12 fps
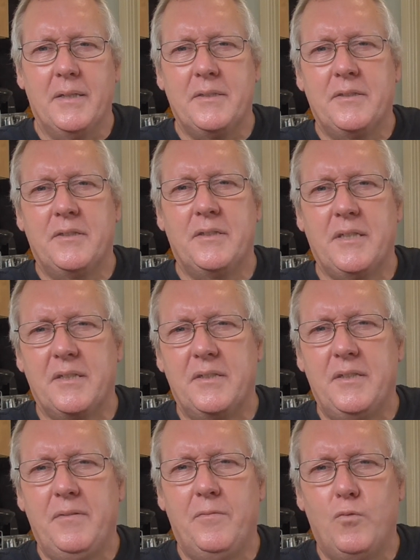
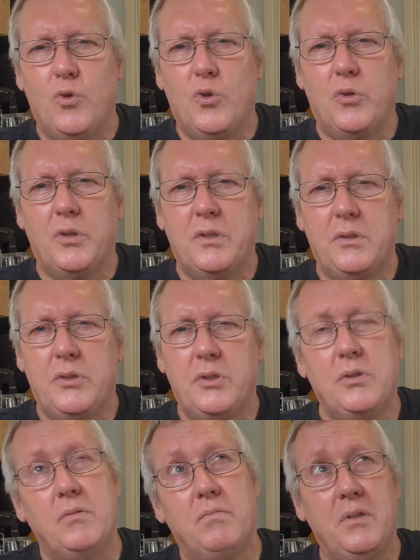64,
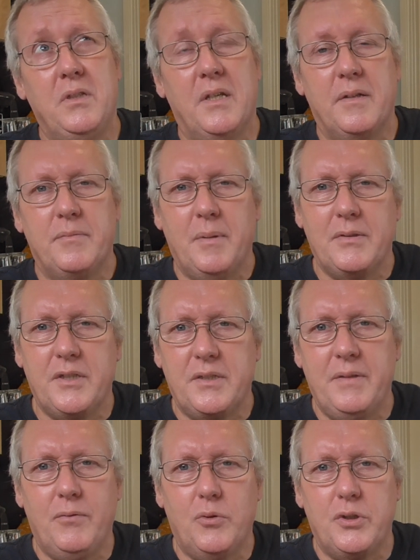yeah, about
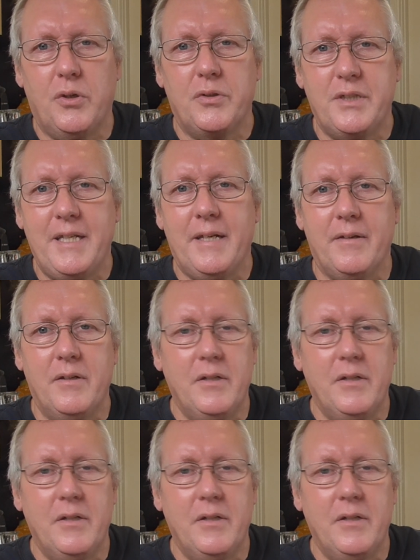64 shots in,